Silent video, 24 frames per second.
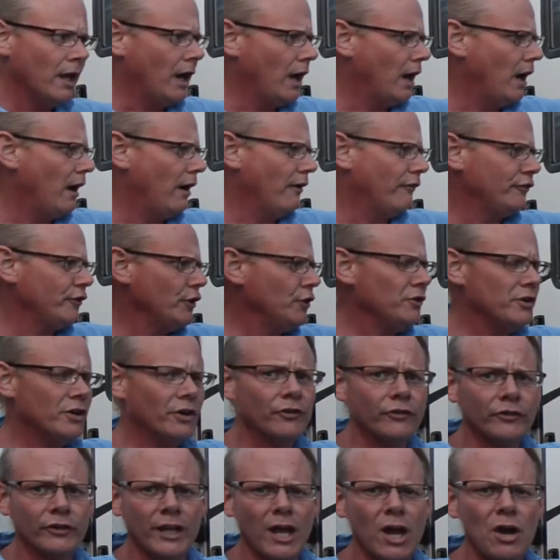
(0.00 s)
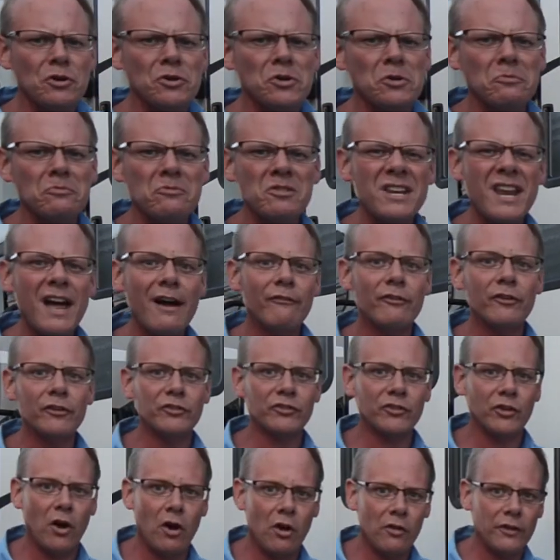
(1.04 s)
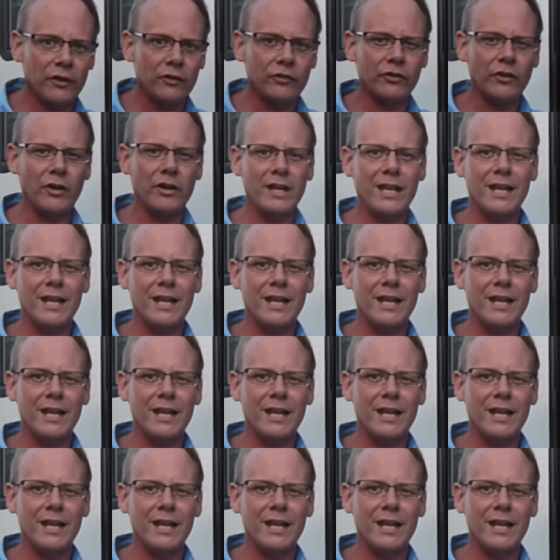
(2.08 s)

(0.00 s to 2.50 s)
Uh, a few years ago, you never saw this on